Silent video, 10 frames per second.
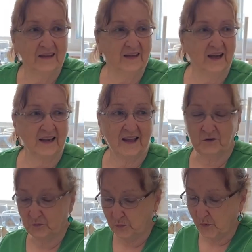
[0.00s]
Yeah, I like
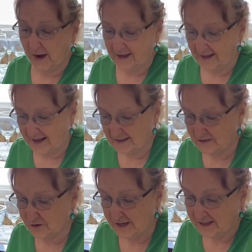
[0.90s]
way light
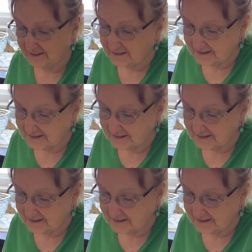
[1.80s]
drinks.